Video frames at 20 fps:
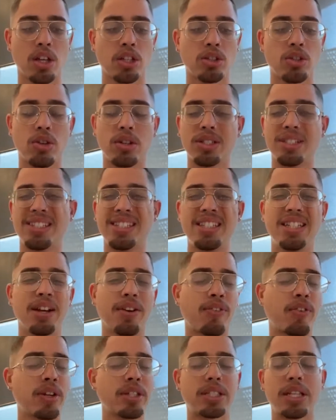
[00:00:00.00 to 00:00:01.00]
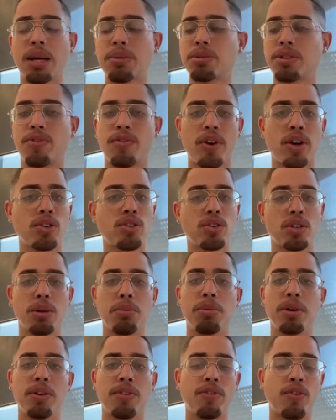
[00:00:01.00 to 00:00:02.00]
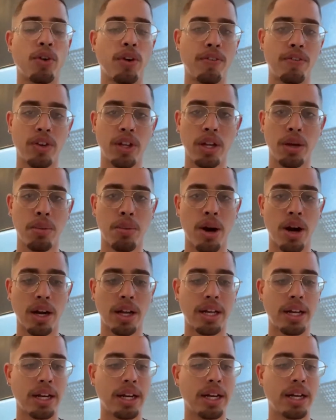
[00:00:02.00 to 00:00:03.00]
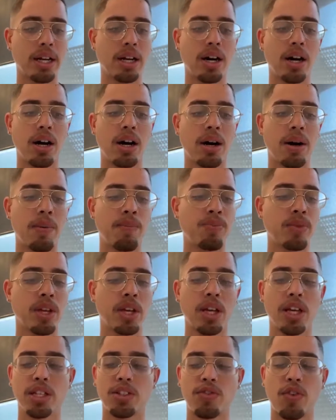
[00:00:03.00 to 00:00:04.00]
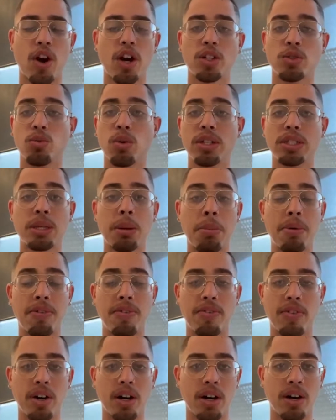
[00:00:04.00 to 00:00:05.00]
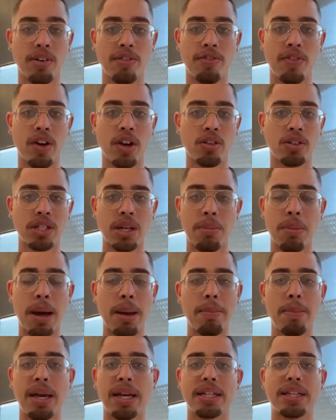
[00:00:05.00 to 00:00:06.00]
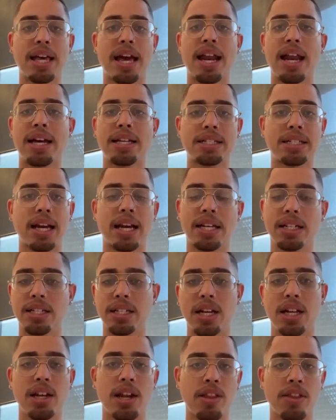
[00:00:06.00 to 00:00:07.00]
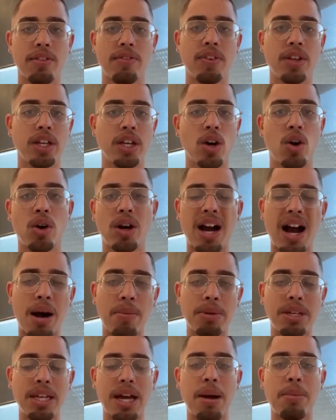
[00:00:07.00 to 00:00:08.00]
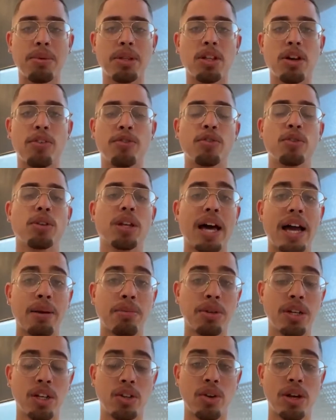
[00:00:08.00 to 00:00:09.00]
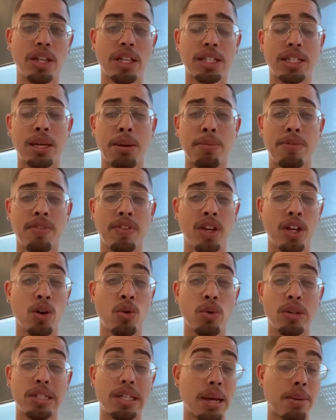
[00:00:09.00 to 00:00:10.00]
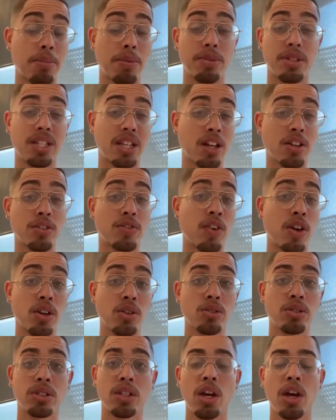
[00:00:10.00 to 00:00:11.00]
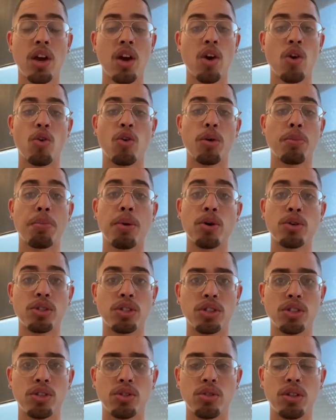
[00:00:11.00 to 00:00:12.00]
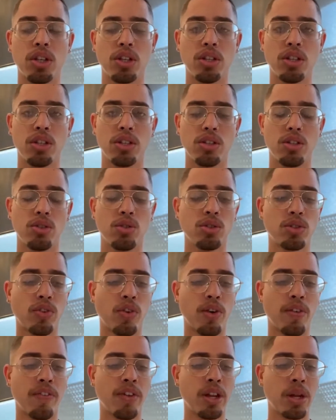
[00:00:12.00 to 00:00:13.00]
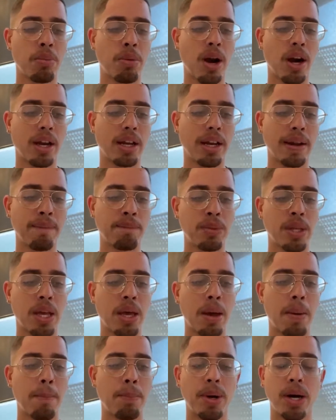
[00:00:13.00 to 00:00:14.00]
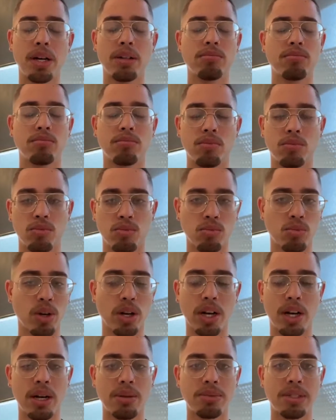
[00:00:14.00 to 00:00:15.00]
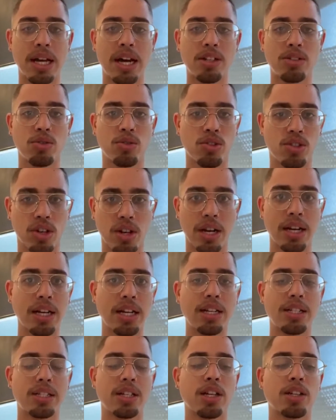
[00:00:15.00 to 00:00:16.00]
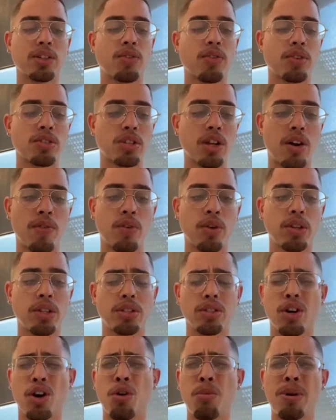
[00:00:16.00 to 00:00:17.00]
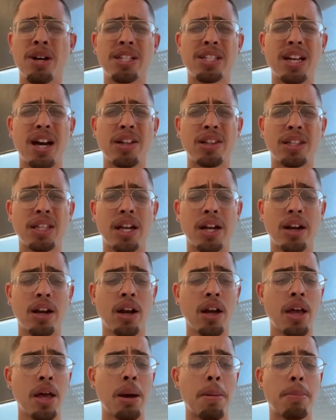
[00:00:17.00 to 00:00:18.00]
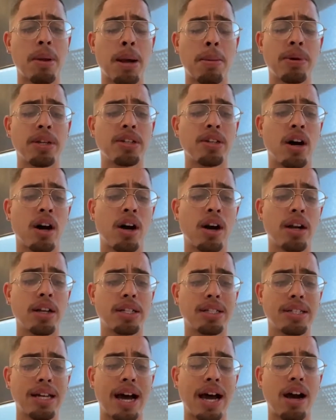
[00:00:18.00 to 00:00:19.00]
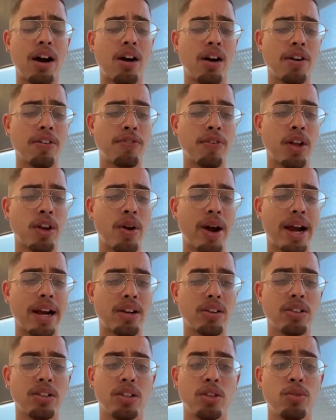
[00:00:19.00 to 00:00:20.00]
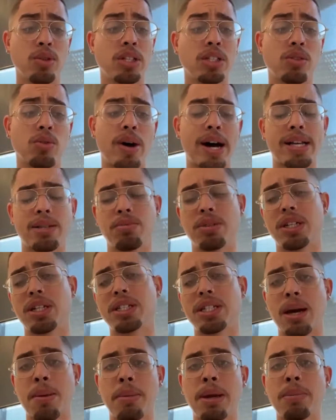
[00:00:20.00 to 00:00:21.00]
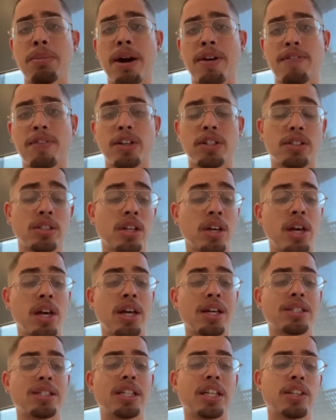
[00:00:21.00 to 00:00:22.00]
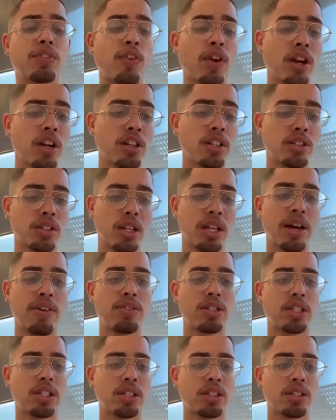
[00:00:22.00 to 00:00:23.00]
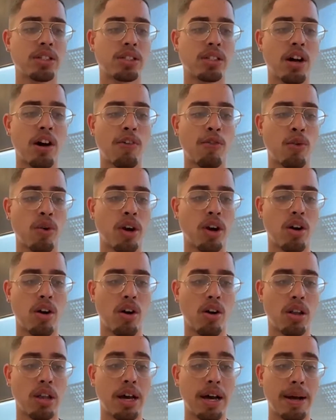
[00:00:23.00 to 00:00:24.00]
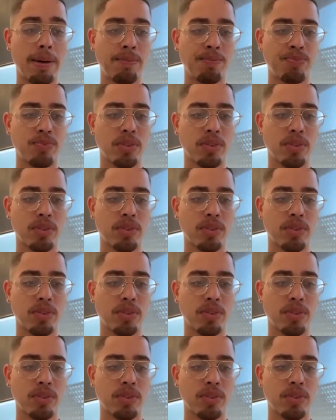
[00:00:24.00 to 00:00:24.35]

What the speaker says: So there's different types of funnels you could build for affiliate marketing. As far as what type of funnels, I might make that as like another video. Comment down below if you'd like me to create that type of video, what type of sales funnels or approaches you can use for affiliate marketing. But what it comes down to is you're going to need a sales funnel software. There's a whole bunch out there, but I'm a die-hard funnel hacker, and the reason why is because I made my first 6 figures leveraging the software online.